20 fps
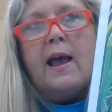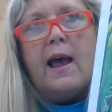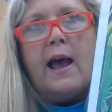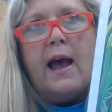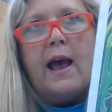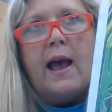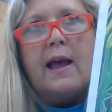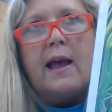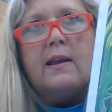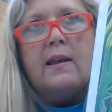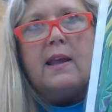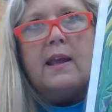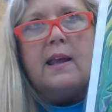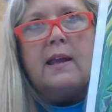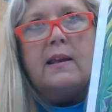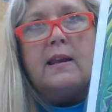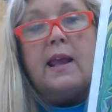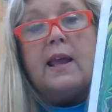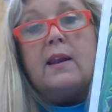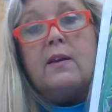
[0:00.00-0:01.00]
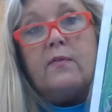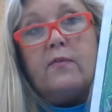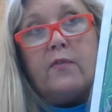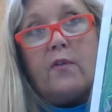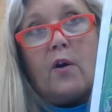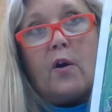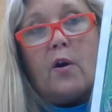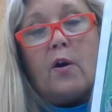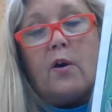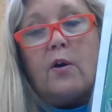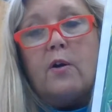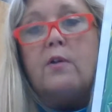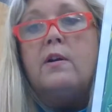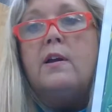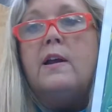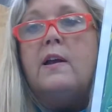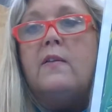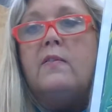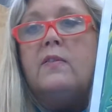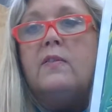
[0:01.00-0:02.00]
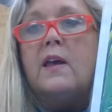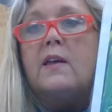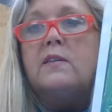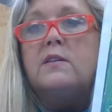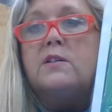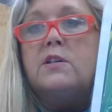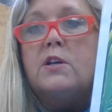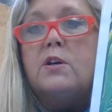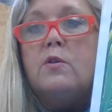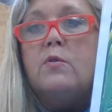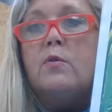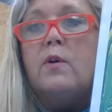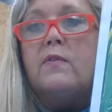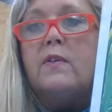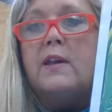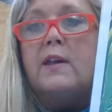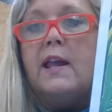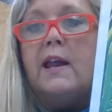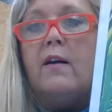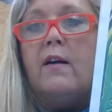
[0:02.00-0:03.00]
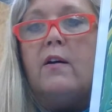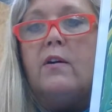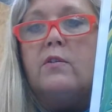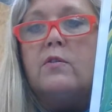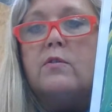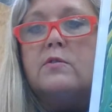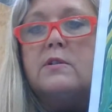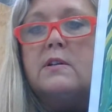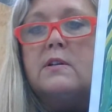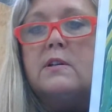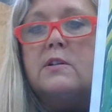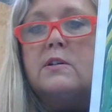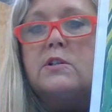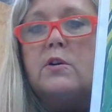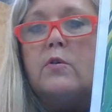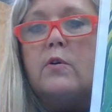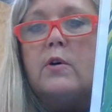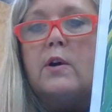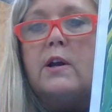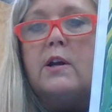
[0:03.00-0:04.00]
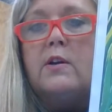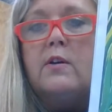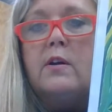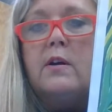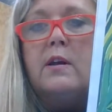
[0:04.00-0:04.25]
I can infer that two of the characters in the story